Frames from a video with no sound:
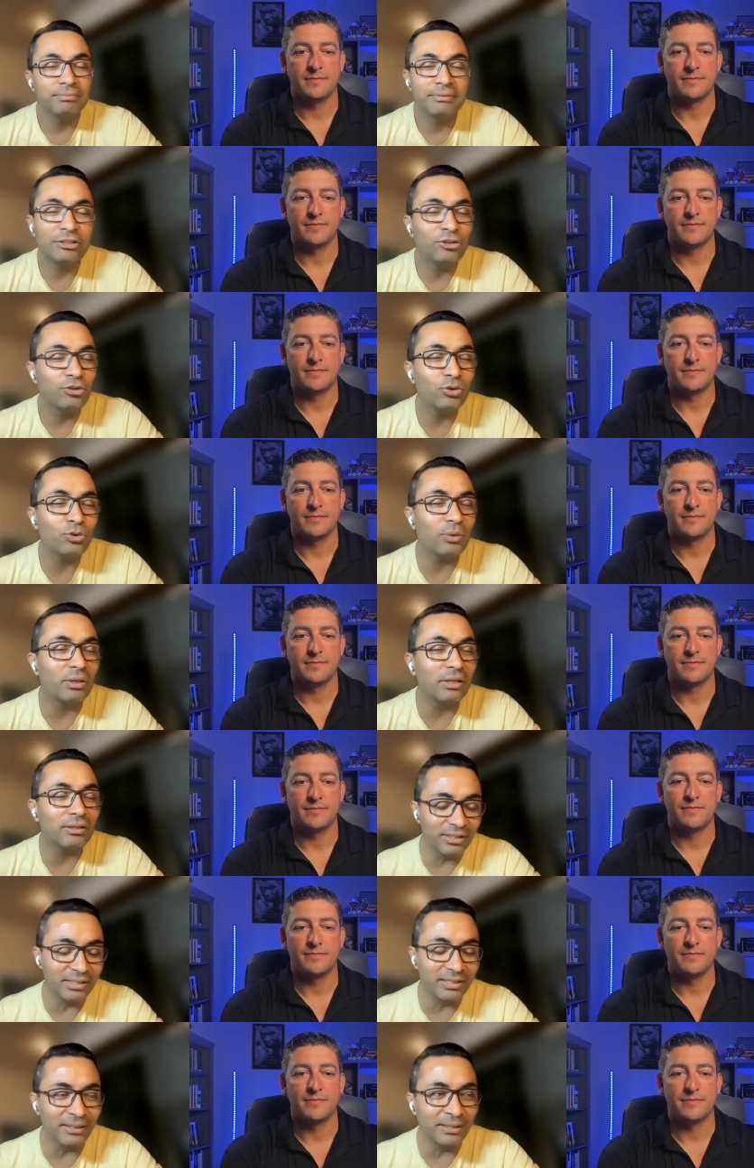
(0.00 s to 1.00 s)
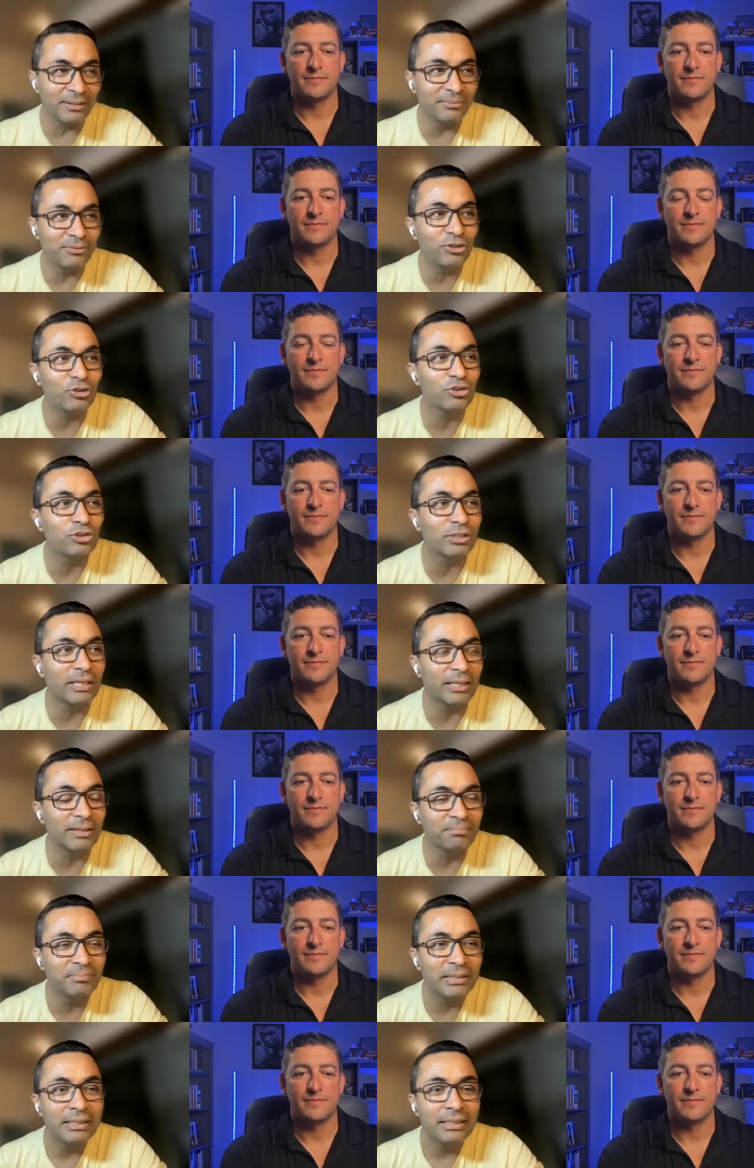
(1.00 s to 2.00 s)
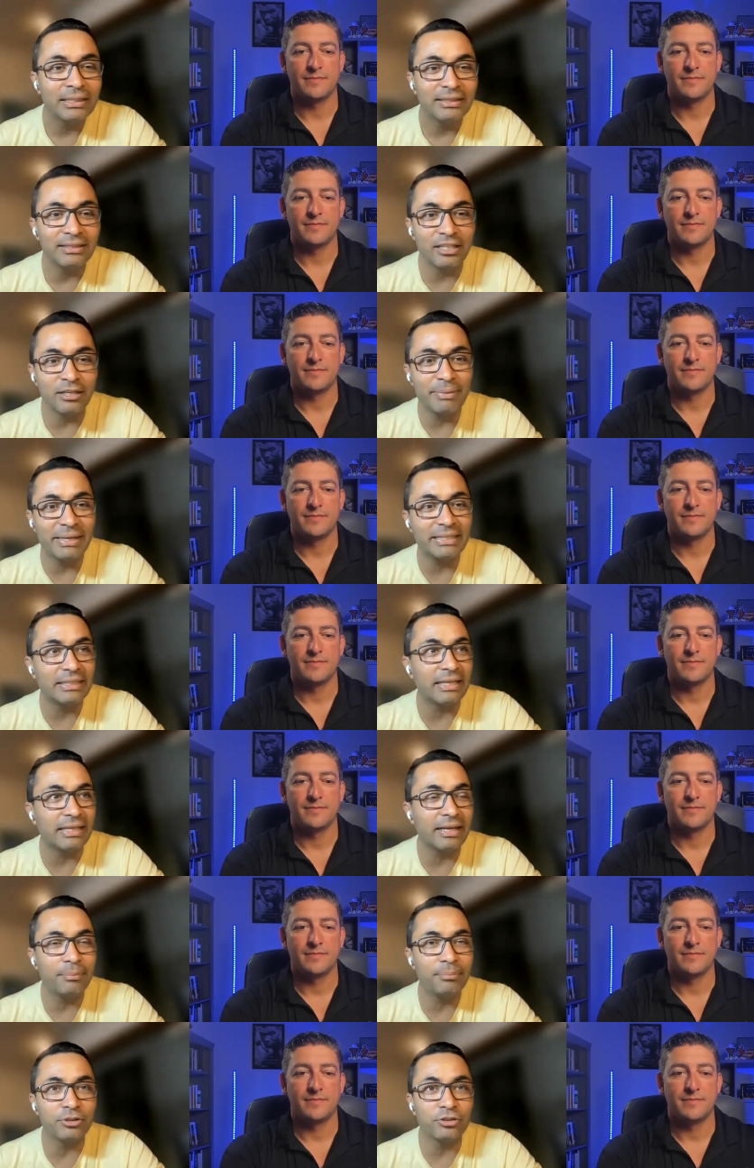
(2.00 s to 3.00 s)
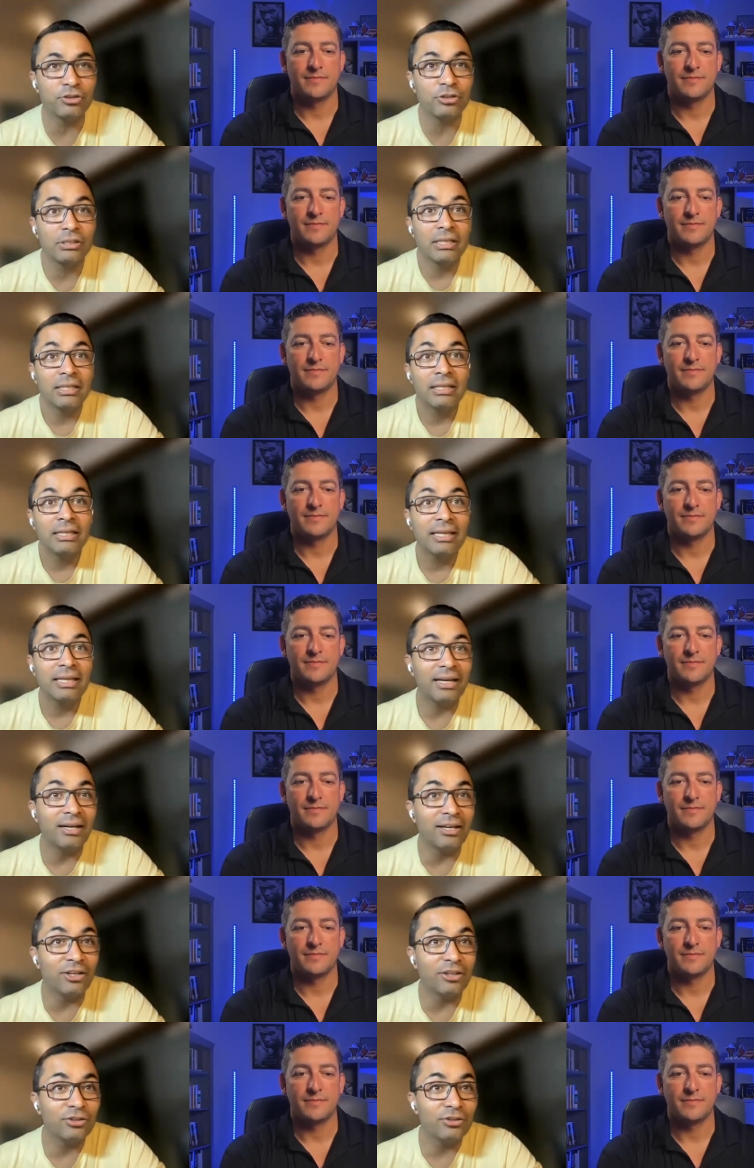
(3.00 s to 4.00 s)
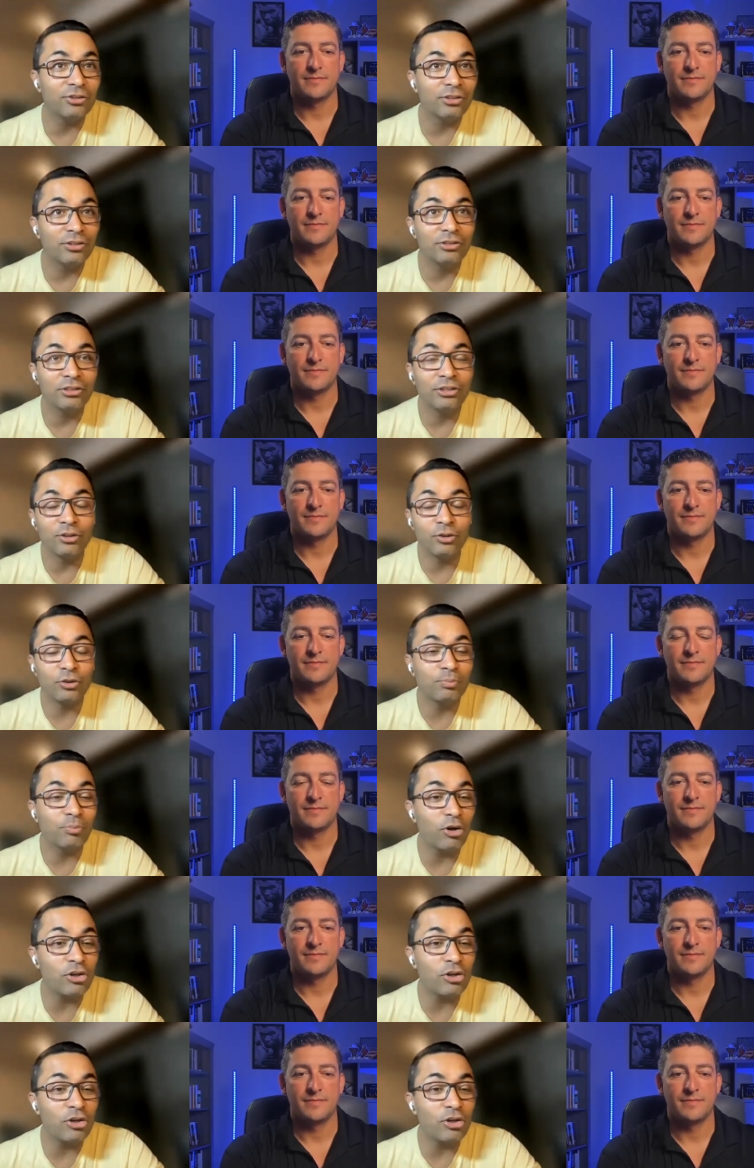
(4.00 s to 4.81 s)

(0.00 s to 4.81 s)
Speaker 1: the usual, uh, you could say, the debate that happens, uh, you know, small